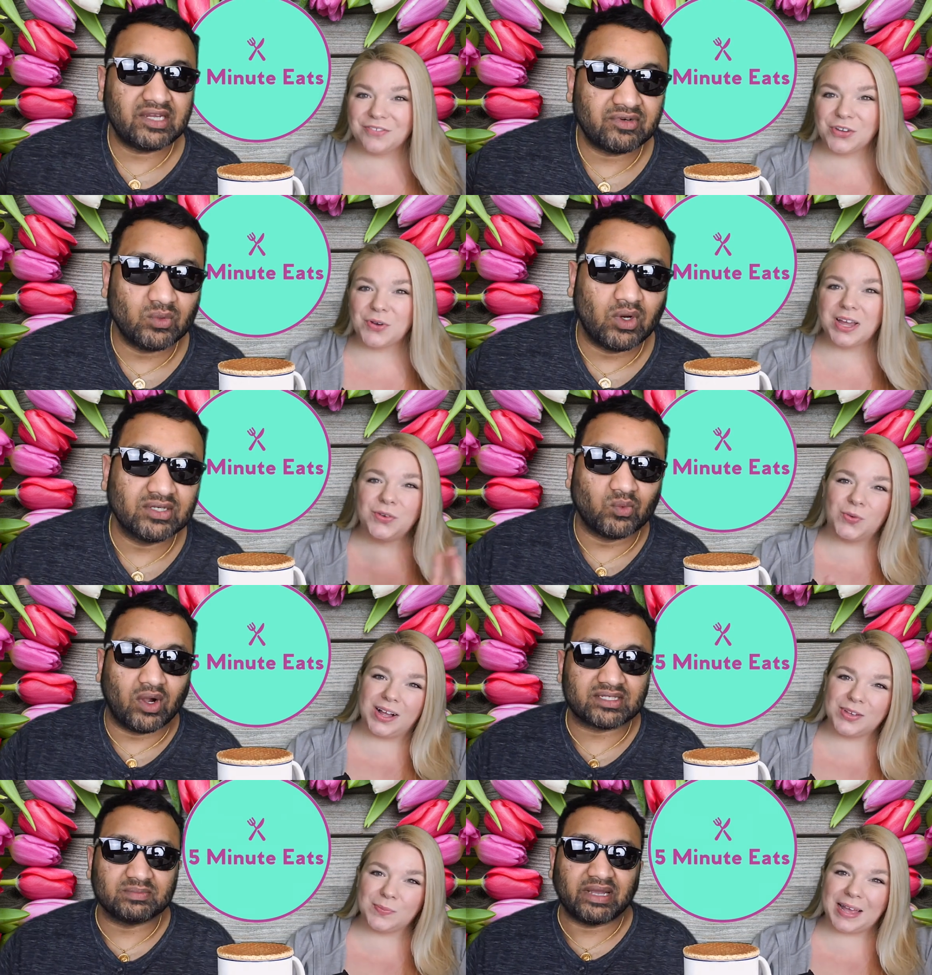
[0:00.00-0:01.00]
Speaker 1: everyone, welcome,
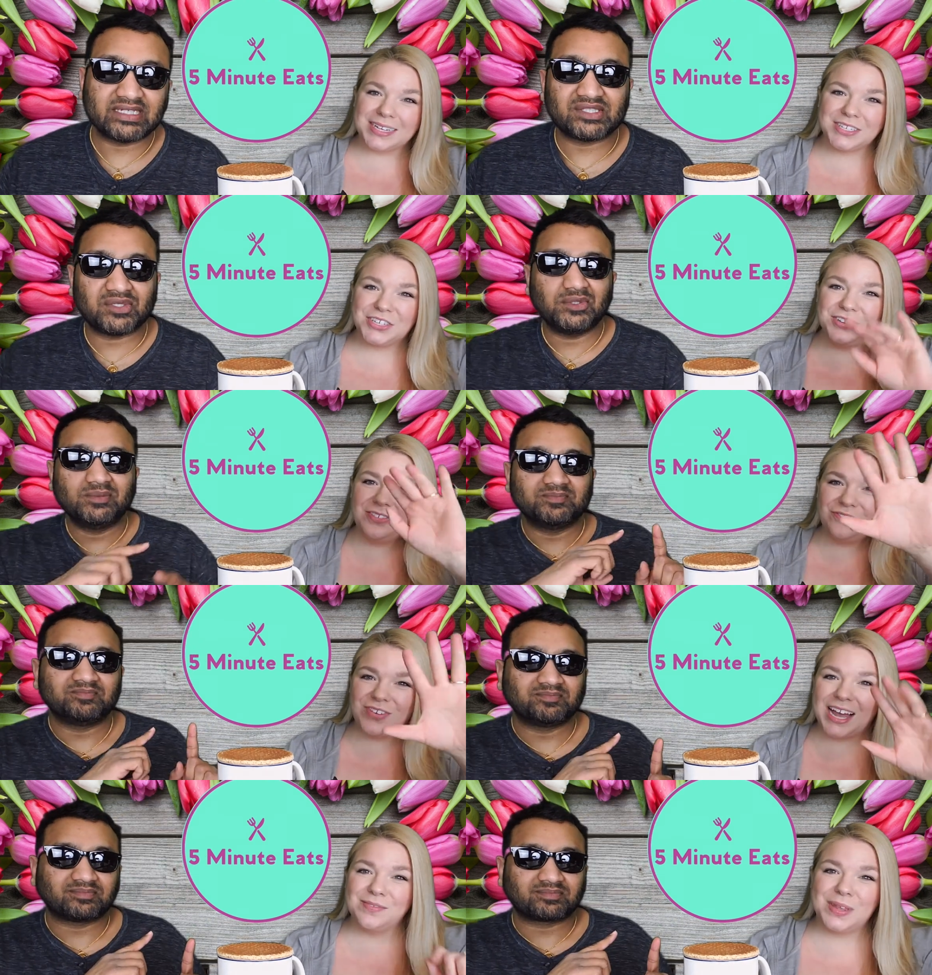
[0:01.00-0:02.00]
welcome back,
Speaker 2: back, to
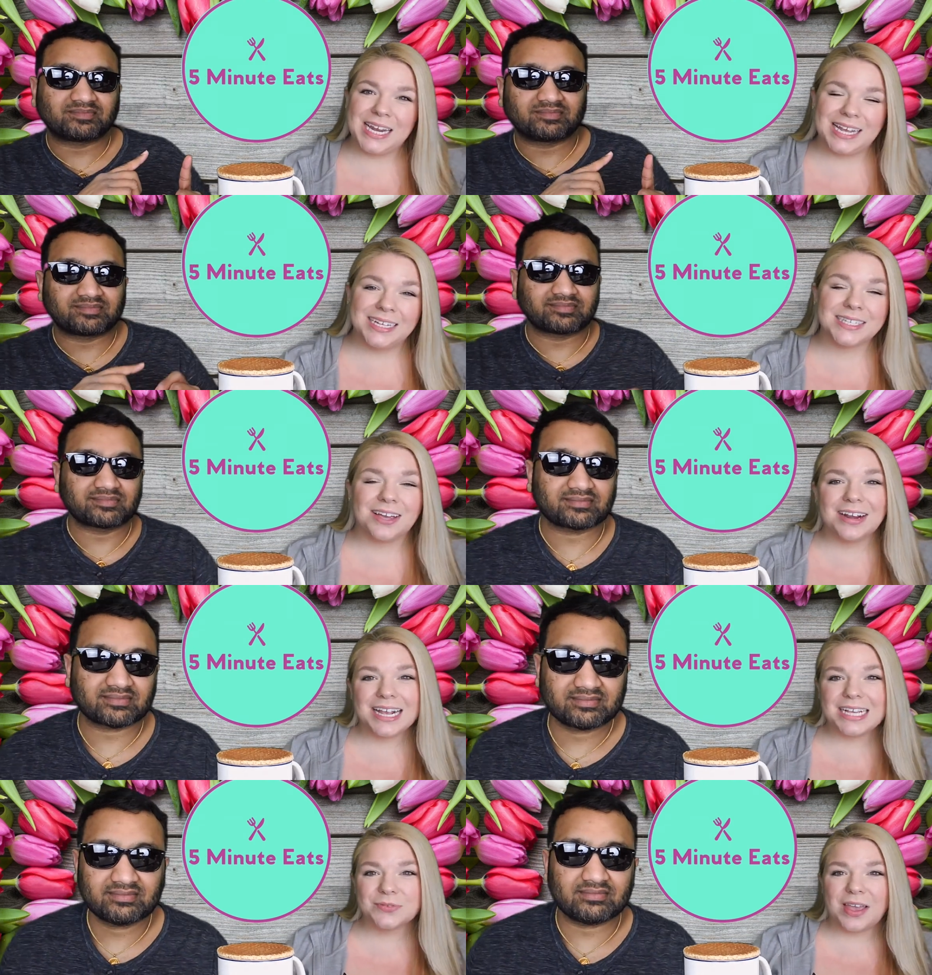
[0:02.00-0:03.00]
Five Minute Eats. All right,
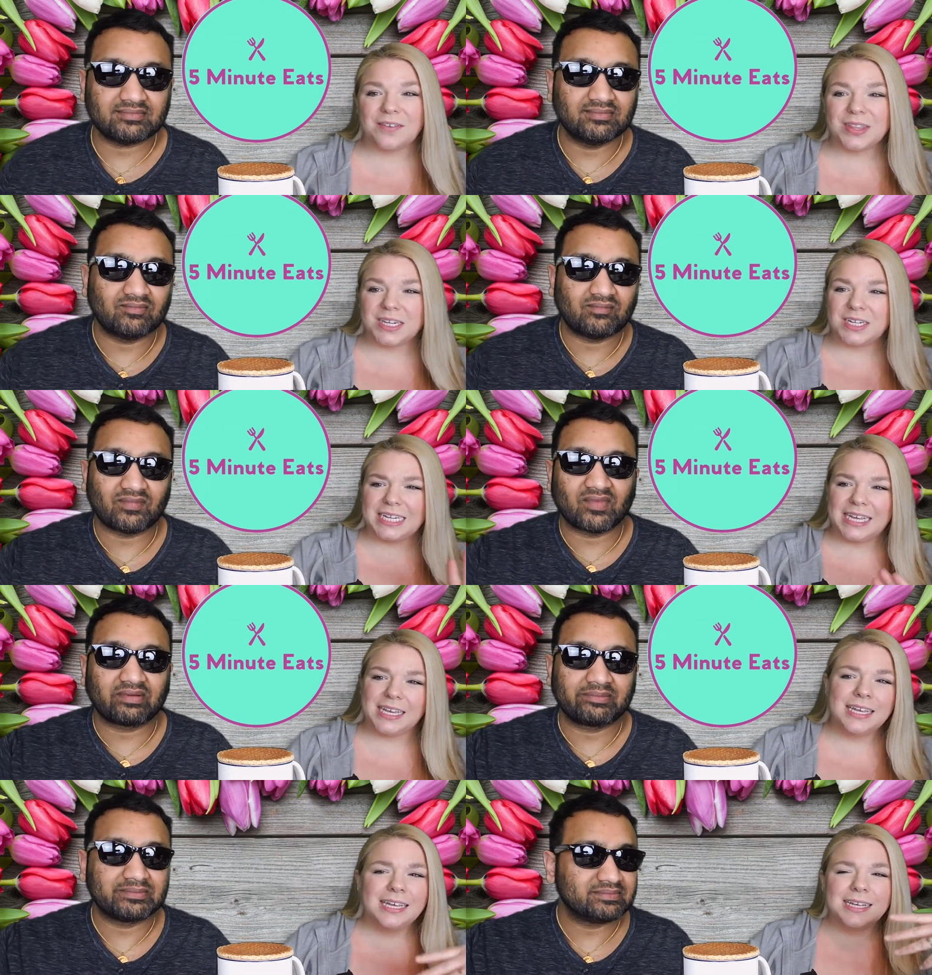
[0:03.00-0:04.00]
guys, we have a little like
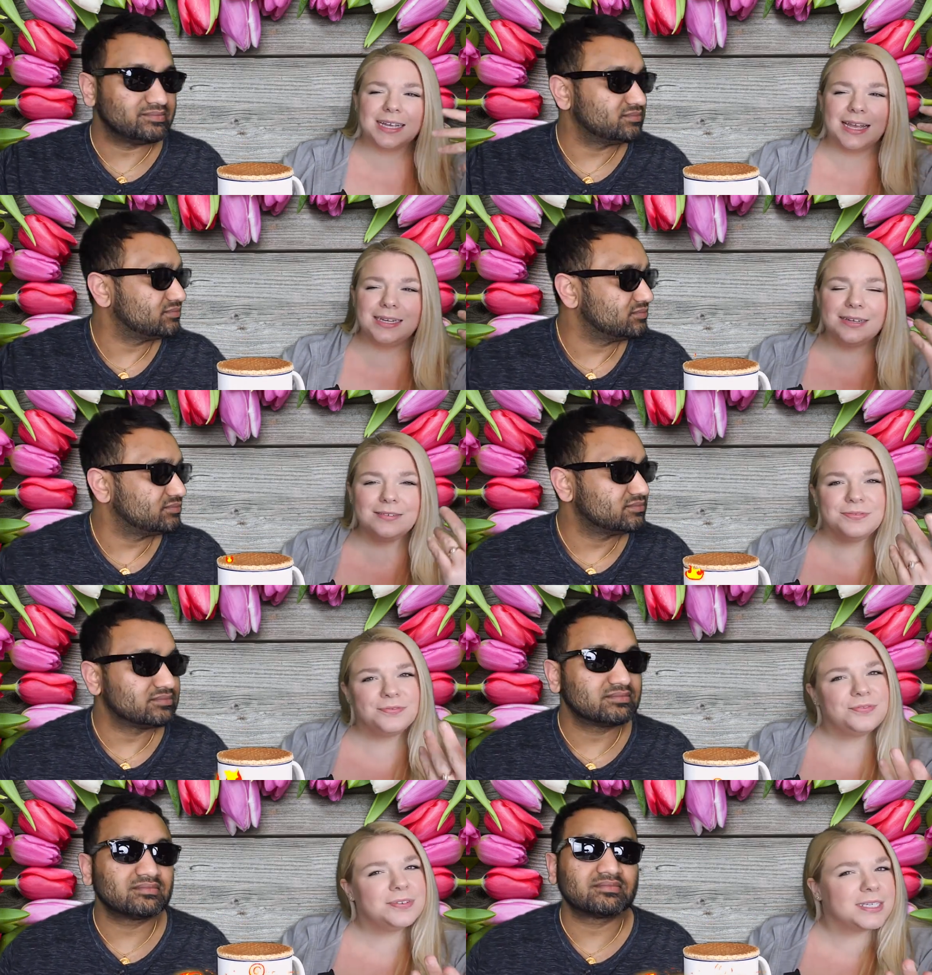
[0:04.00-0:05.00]
kind of
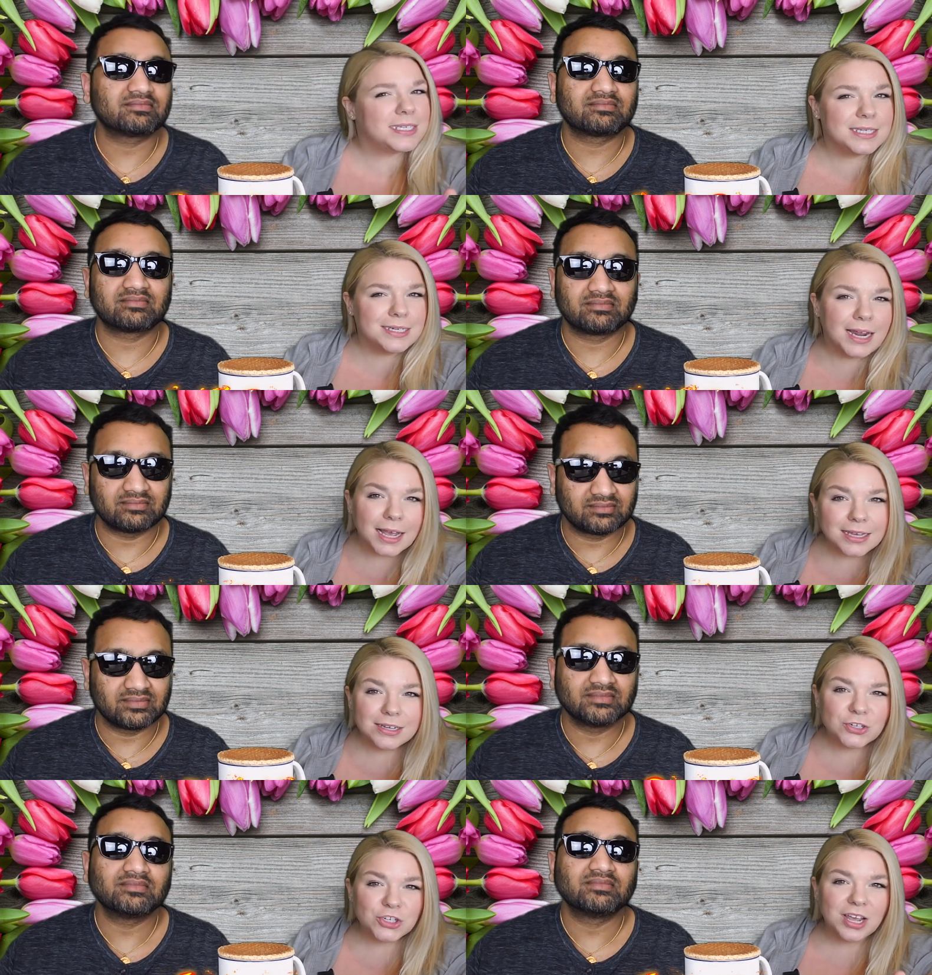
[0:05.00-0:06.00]

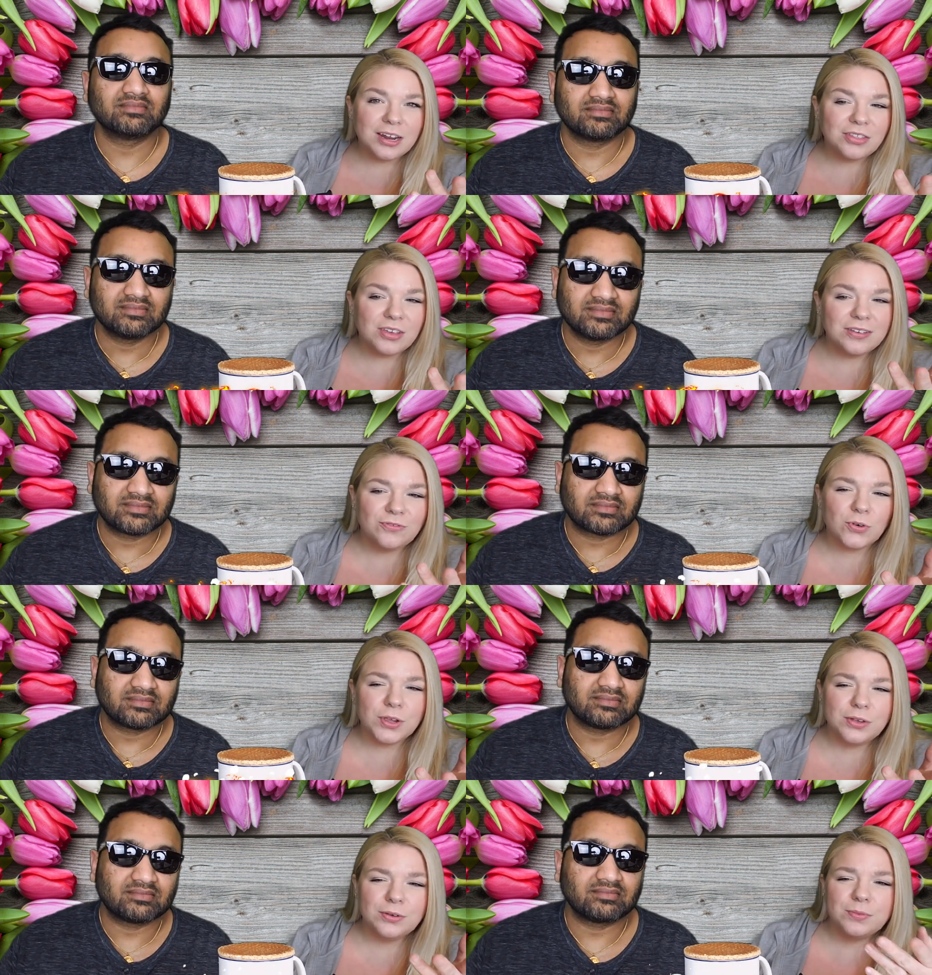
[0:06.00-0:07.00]
snackish kind of thing for
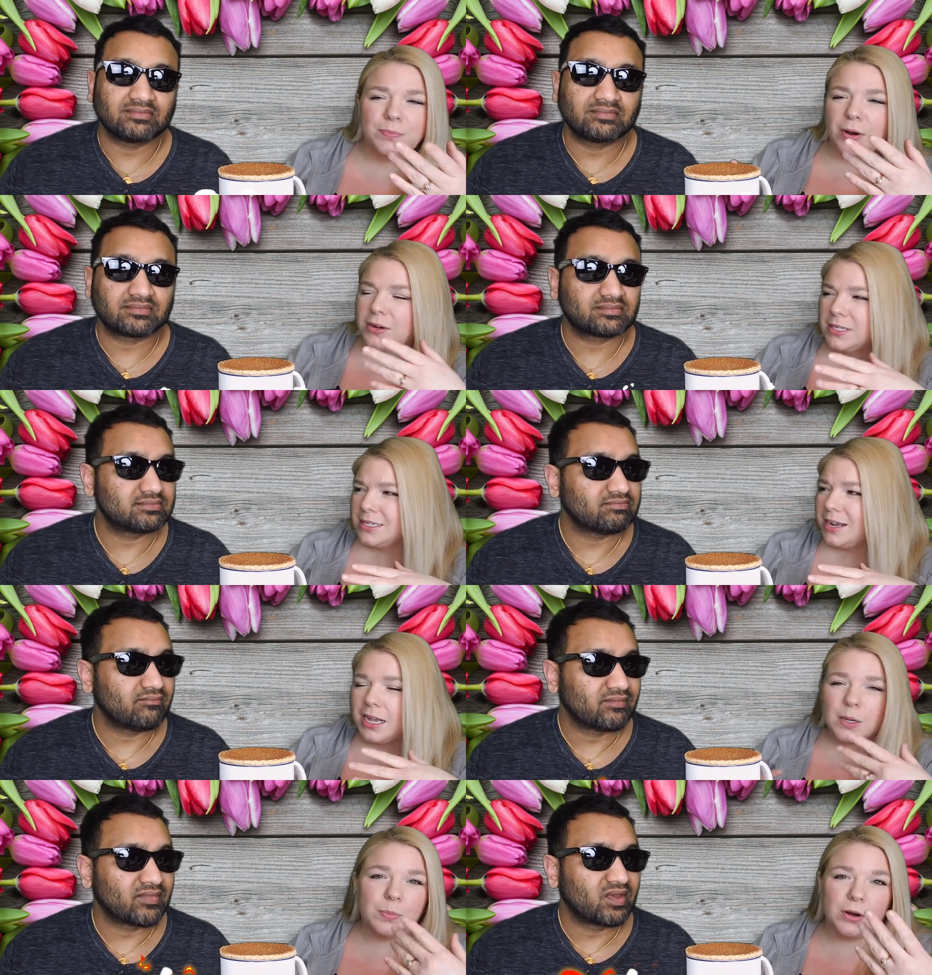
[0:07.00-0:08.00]
you. Part
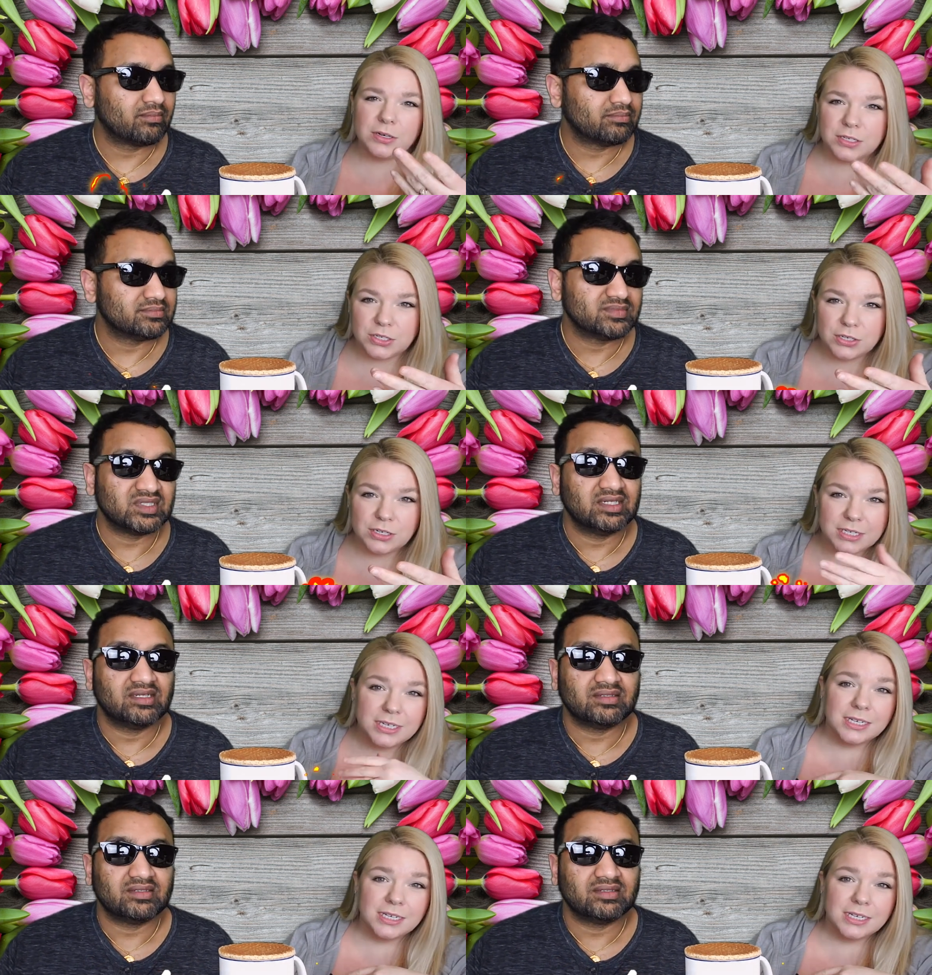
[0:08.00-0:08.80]
snack, part dessert.